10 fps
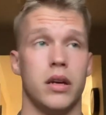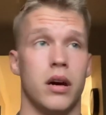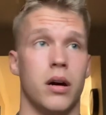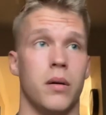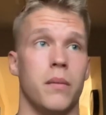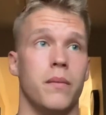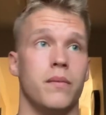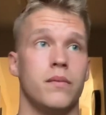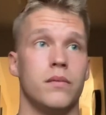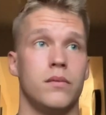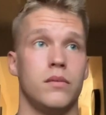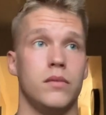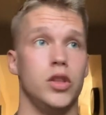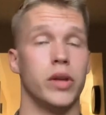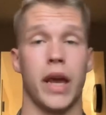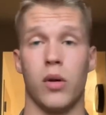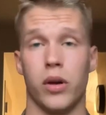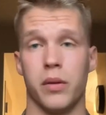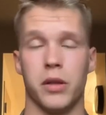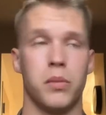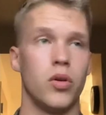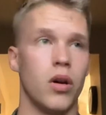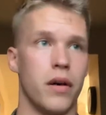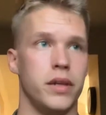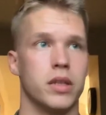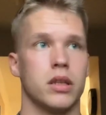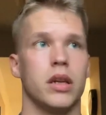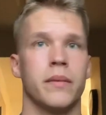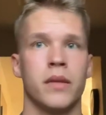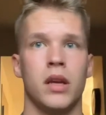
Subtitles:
You can't wear them in the pool, obviously.